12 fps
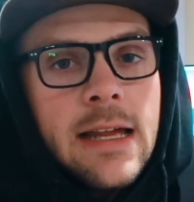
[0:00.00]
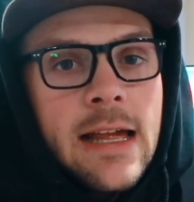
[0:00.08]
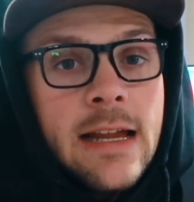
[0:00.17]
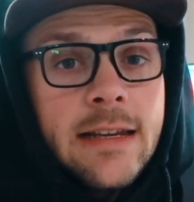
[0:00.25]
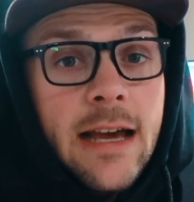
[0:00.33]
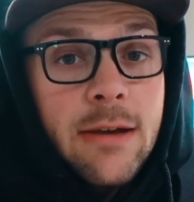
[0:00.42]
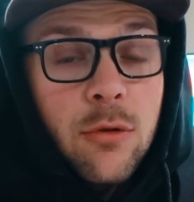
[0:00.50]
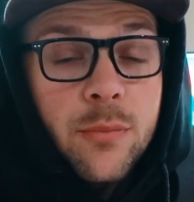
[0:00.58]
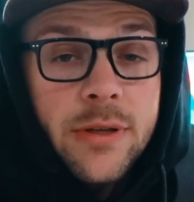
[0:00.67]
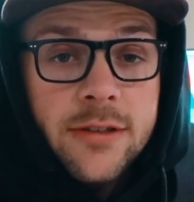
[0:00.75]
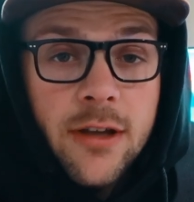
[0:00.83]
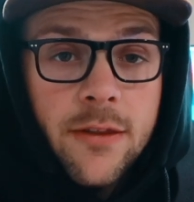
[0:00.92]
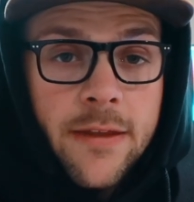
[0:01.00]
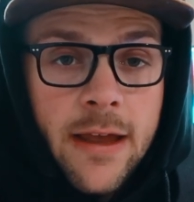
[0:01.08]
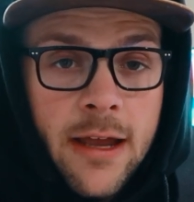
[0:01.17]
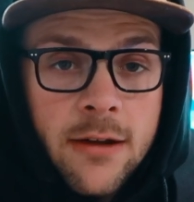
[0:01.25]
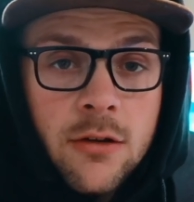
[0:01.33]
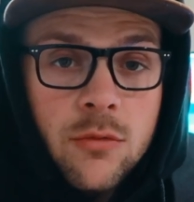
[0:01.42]
And I will be done
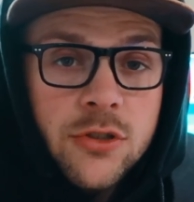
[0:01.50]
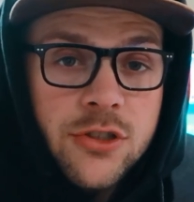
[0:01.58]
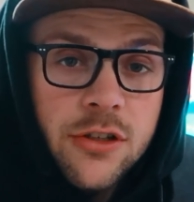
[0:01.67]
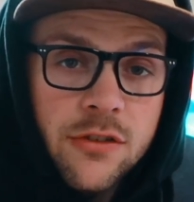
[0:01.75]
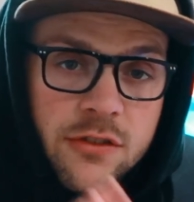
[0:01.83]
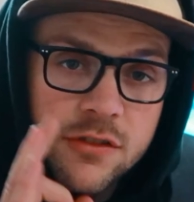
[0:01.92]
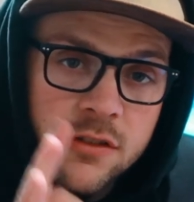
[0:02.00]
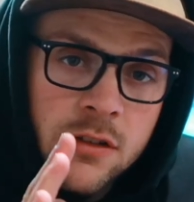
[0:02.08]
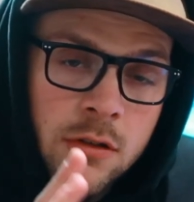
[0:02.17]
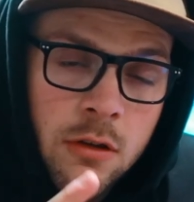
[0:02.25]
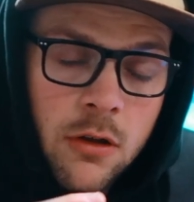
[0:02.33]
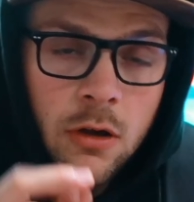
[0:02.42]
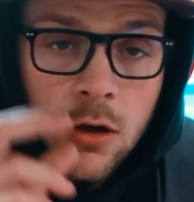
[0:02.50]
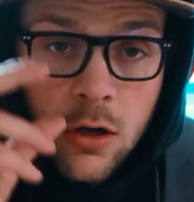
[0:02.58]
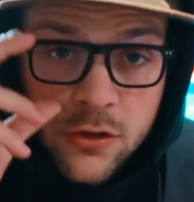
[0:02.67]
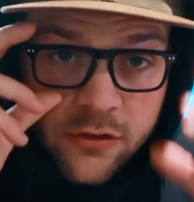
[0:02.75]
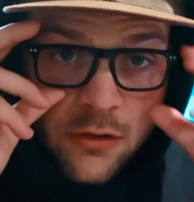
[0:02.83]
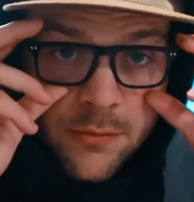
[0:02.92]
that, which is
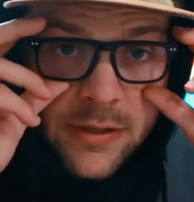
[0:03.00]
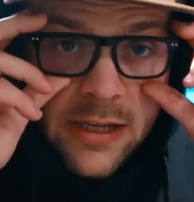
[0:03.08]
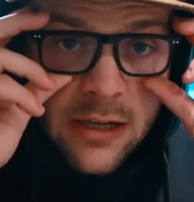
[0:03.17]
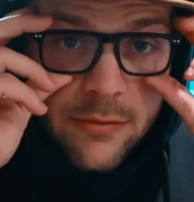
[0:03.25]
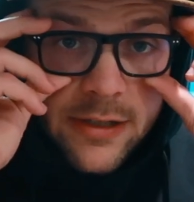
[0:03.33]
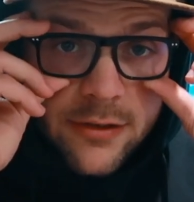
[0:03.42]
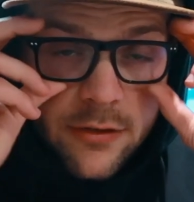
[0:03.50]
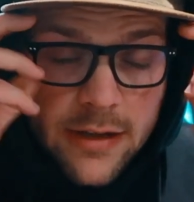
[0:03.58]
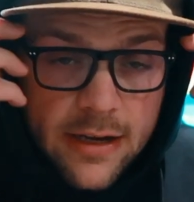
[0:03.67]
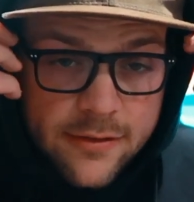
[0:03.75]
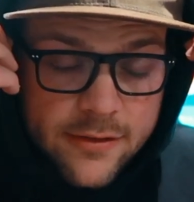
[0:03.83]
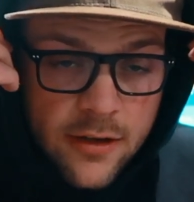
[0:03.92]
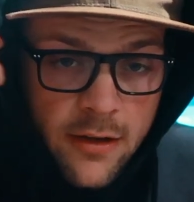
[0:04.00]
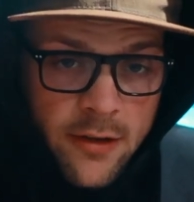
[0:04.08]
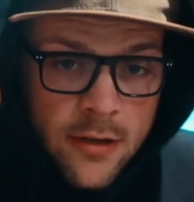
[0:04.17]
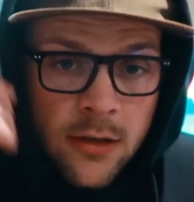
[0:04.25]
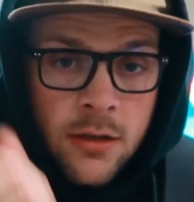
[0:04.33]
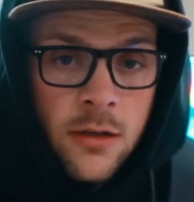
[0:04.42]
awesome. Can't wait till that's
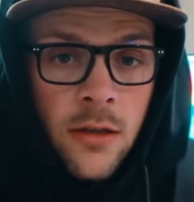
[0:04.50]
done.